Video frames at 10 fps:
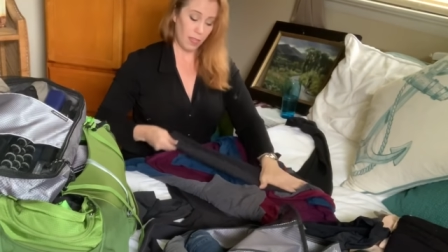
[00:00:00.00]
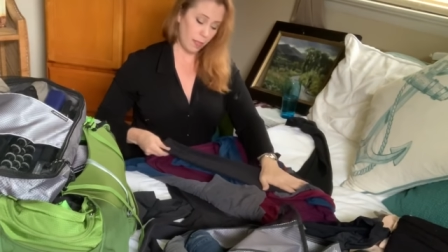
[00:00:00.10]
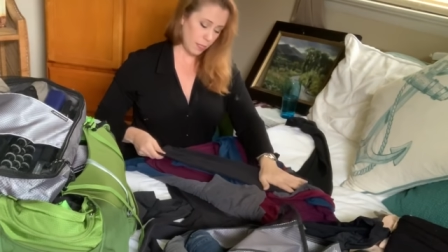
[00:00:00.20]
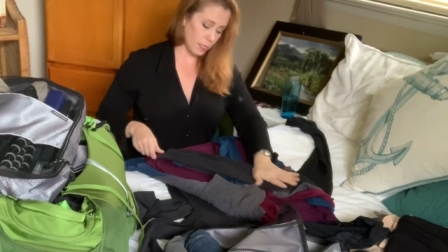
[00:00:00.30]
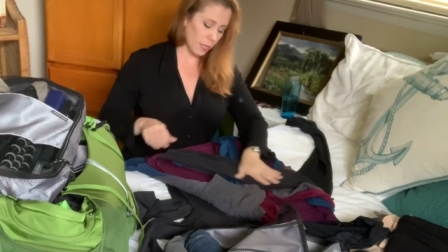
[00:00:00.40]

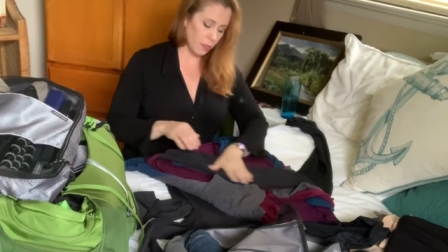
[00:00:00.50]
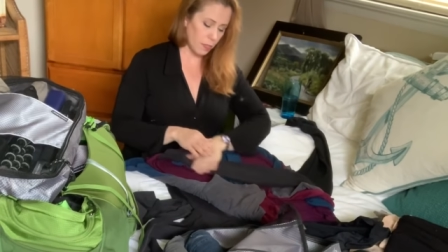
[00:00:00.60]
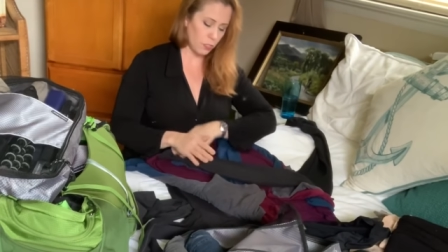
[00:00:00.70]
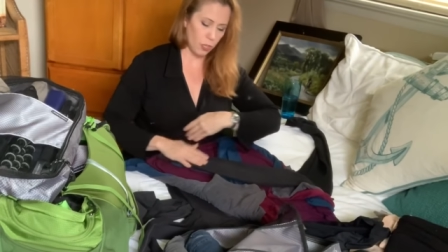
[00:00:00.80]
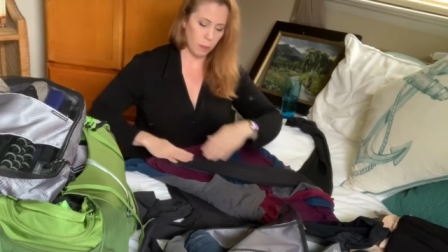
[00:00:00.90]
at least on
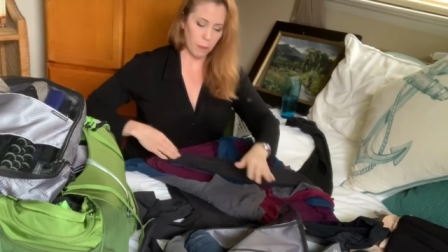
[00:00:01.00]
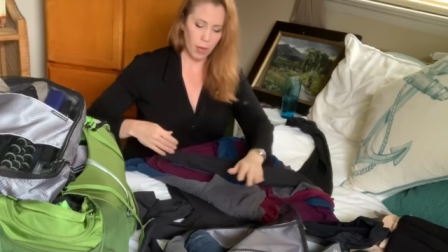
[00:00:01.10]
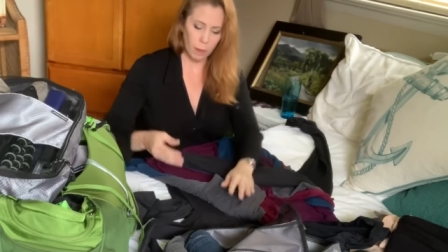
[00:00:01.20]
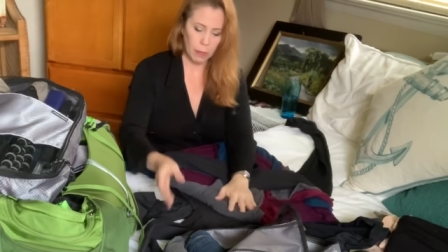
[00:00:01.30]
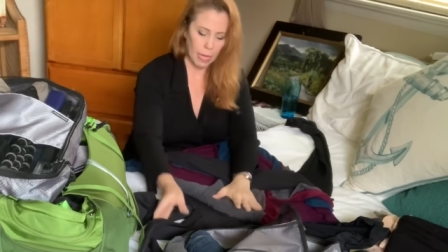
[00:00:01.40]
this trip, I'm
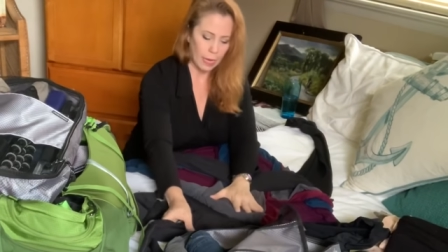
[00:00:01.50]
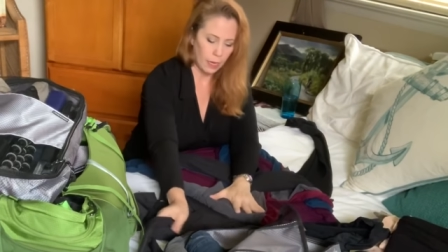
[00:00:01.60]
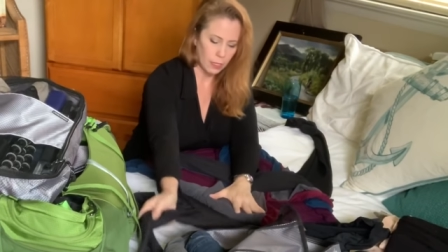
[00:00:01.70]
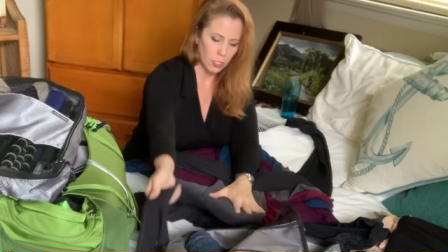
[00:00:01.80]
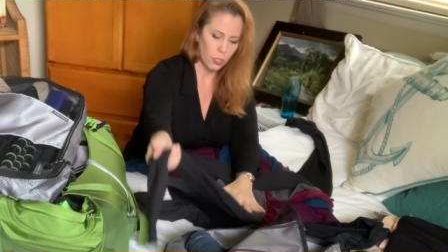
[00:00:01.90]
not
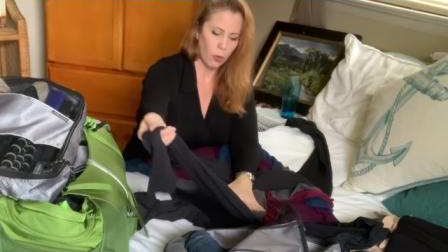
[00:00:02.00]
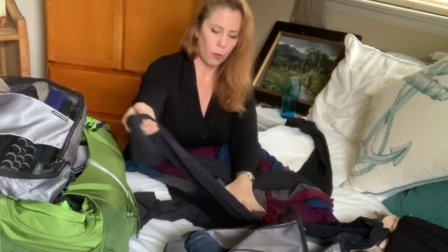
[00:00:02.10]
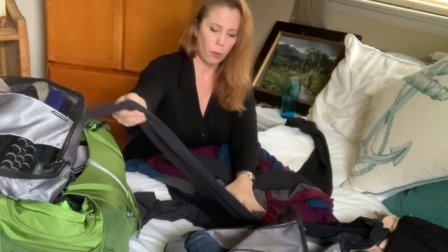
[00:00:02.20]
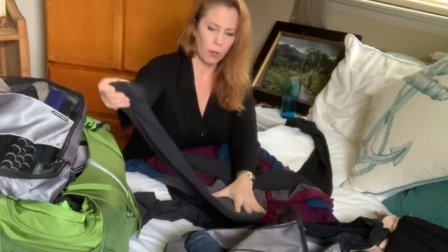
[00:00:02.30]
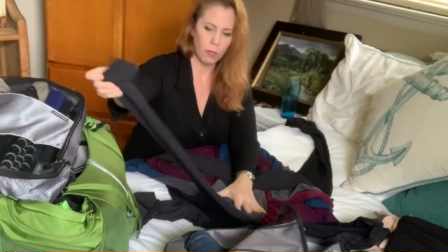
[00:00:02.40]
planning to
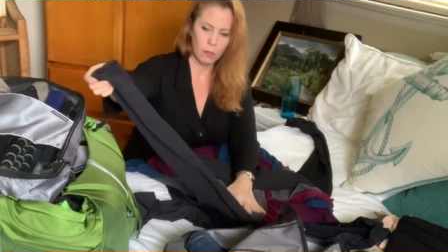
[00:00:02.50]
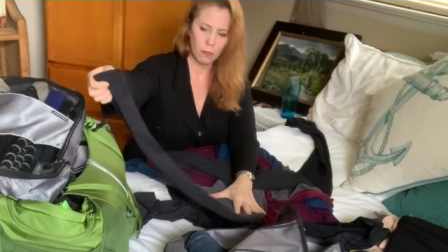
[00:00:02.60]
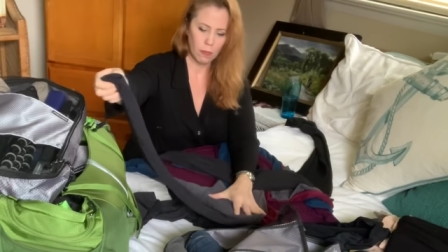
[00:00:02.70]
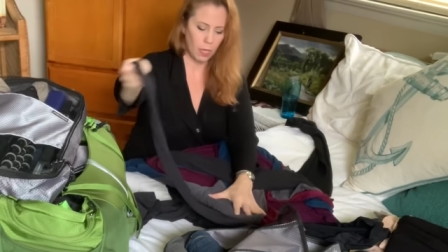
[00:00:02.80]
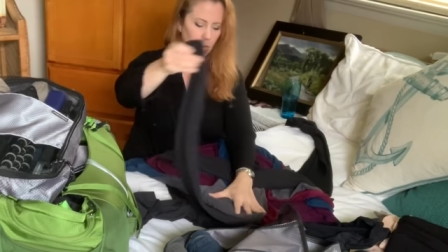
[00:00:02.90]
go
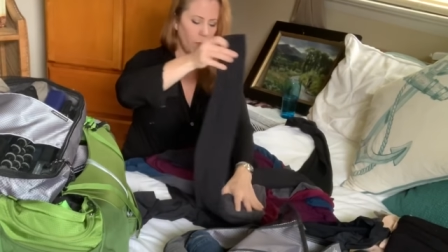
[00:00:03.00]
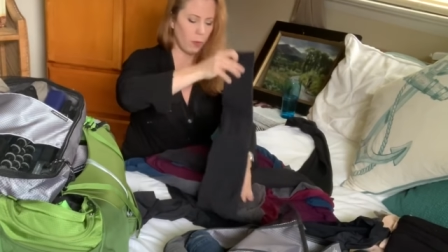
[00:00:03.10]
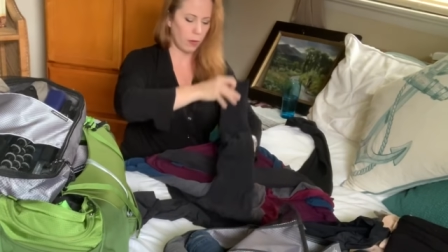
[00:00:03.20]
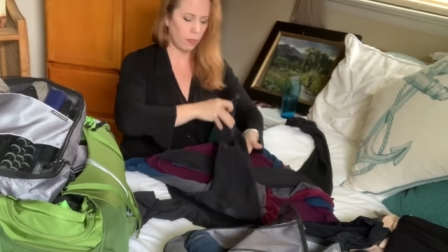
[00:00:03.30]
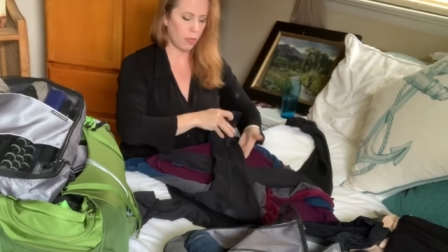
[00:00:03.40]

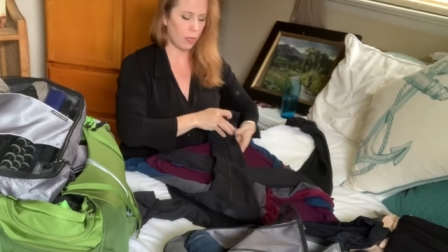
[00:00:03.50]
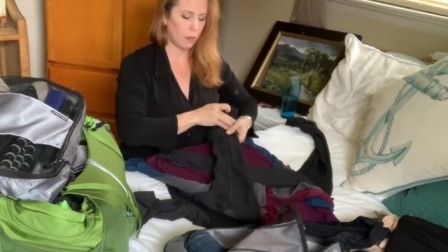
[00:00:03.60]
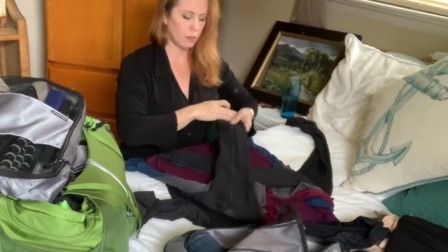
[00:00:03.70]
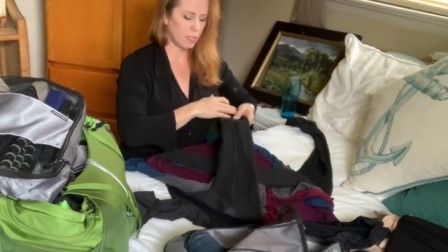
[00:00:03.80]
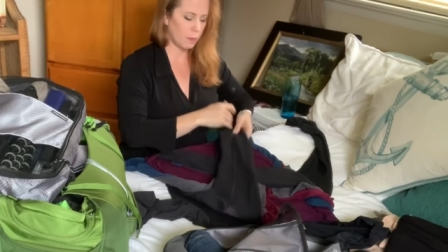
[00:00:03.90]
anywhere
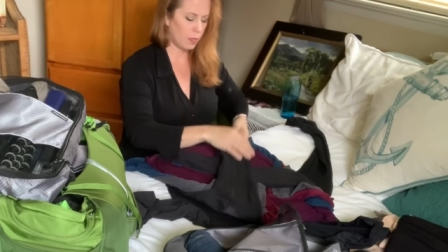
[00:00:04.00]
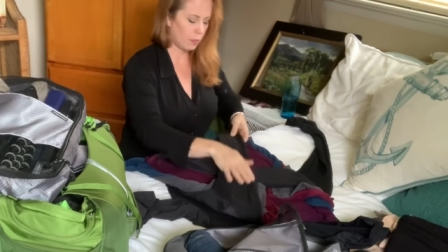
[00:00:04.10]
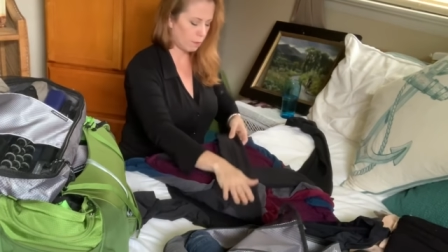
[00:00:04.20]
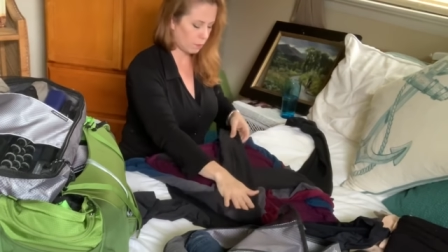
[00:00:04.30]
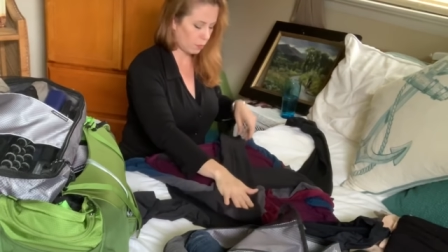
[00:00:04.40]
that
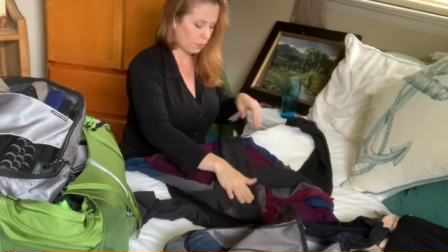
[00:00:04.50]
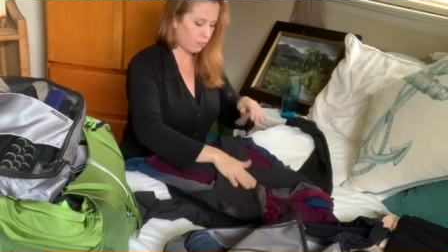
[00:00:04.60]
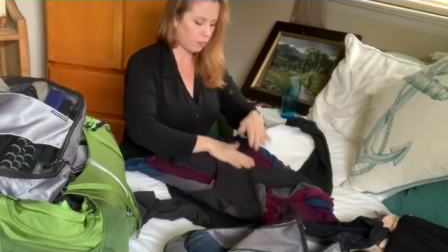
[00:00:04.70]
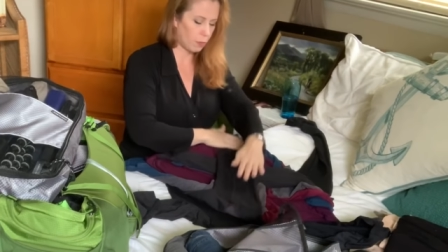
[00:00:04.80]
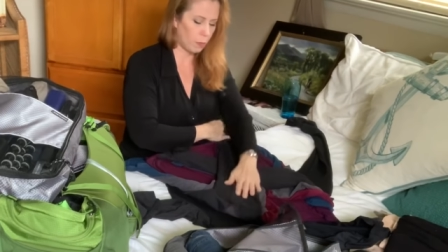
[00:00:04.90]
something really
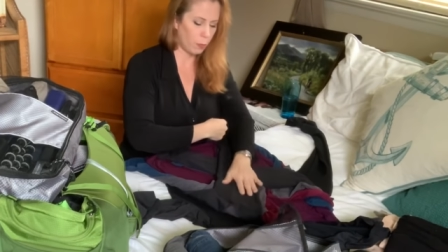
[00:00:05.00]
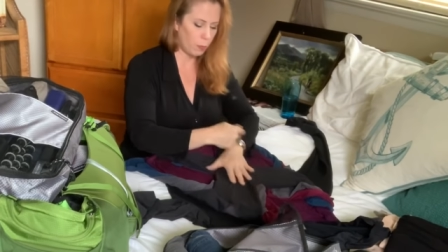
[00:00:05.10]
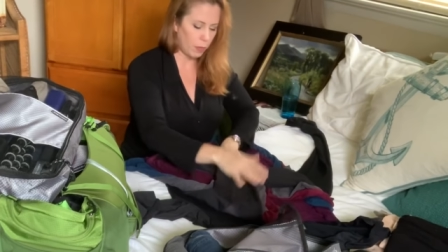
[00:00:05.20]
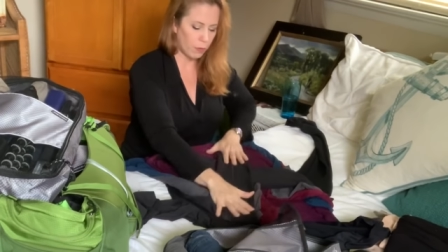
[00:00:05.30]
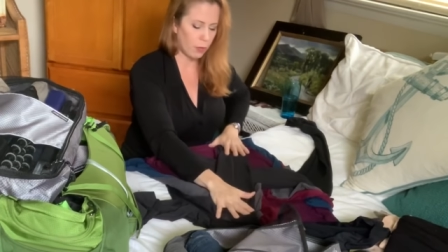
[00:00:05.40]
formal
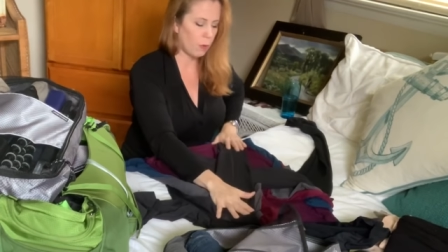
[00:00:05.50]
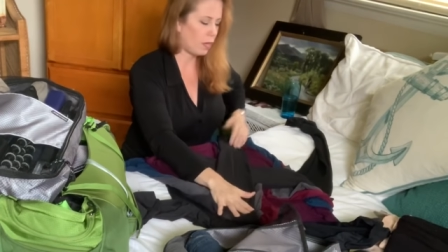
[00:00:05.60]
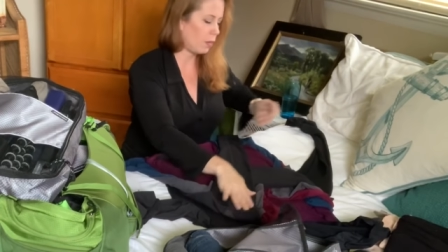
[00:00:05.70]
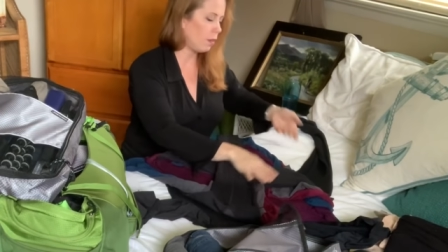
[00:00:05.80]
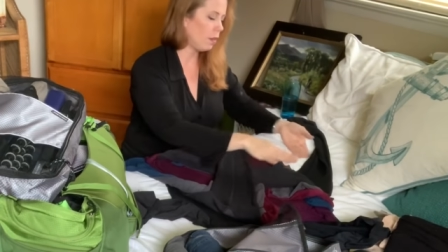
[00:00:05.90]
would be
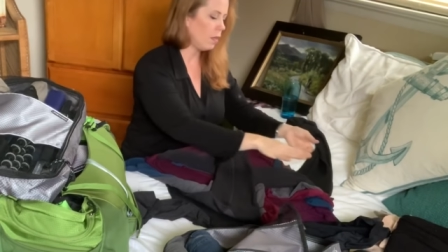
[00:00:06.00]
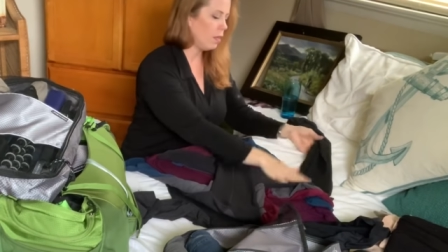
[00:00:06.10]
required.